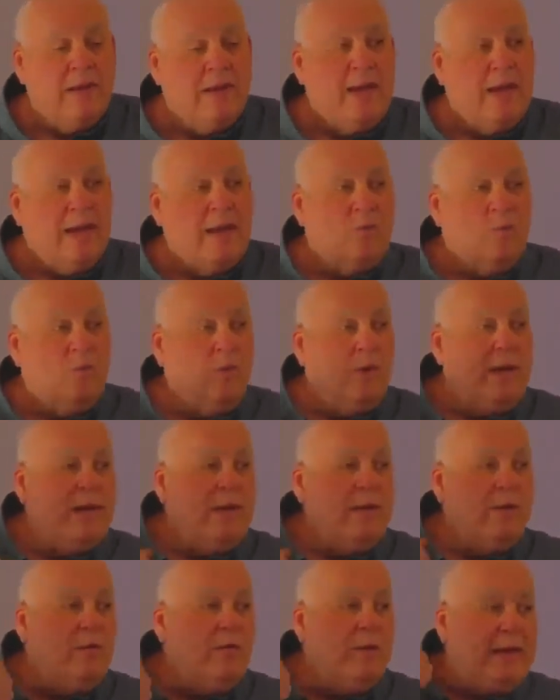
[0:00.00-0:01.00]
And
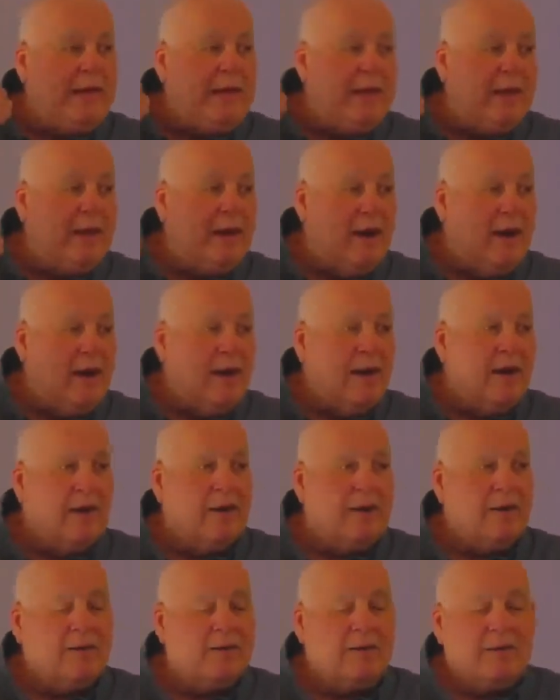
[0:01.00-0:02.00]
when we
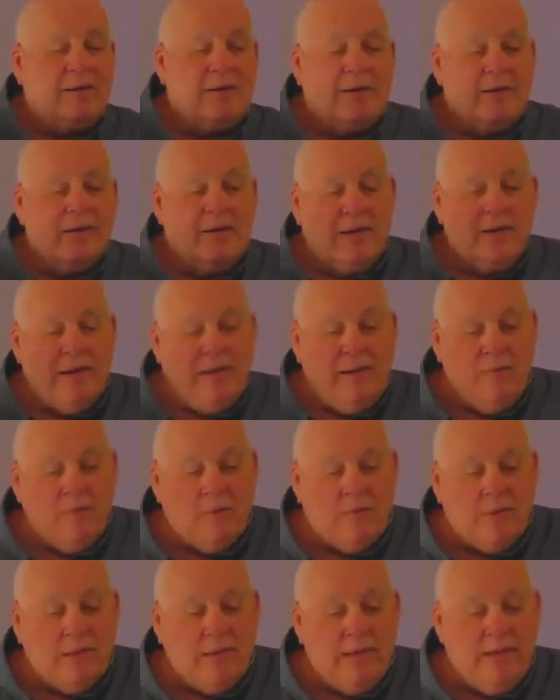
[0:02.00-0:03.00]
are, he
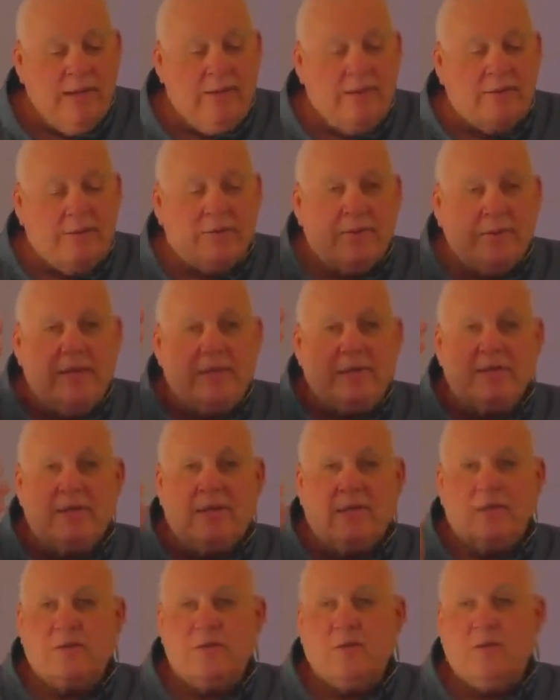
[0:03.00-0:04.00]
will increase
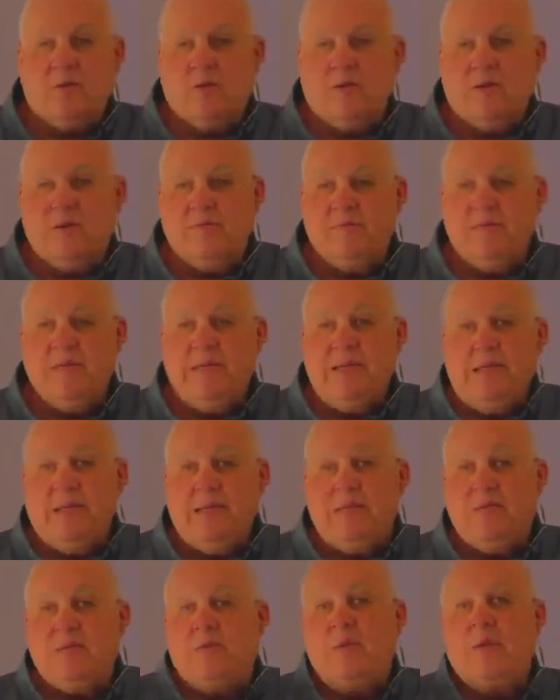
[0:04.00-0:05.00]
our store of seed
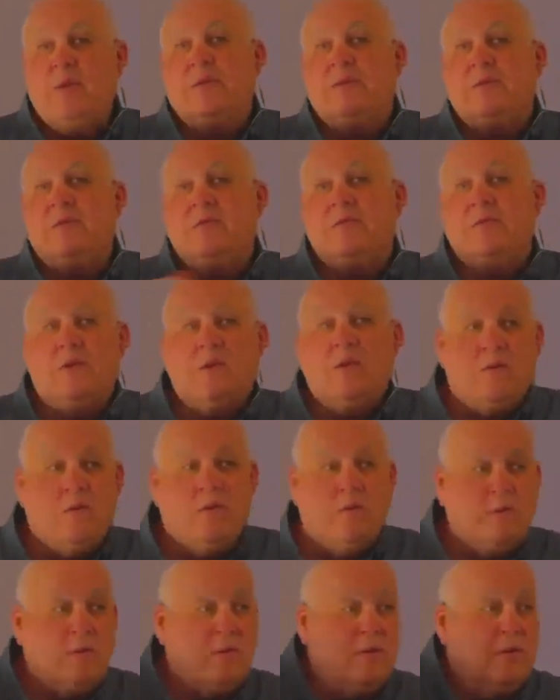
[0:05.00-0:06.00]
so we can
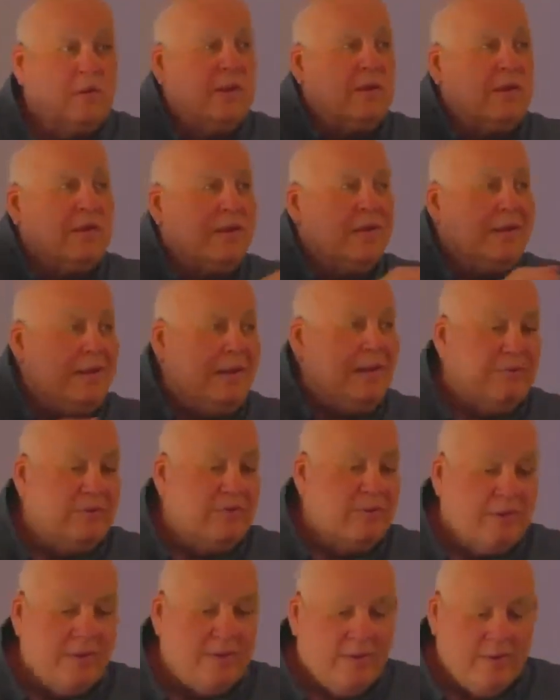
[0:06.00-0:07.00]
sow
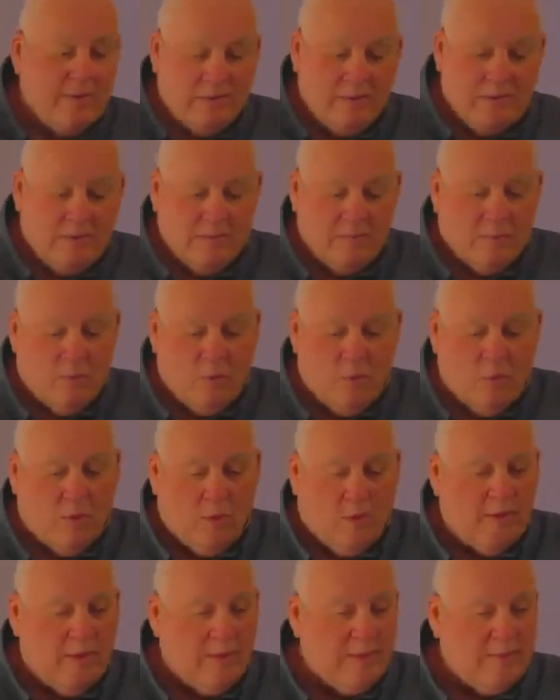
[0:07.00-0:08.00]
even more.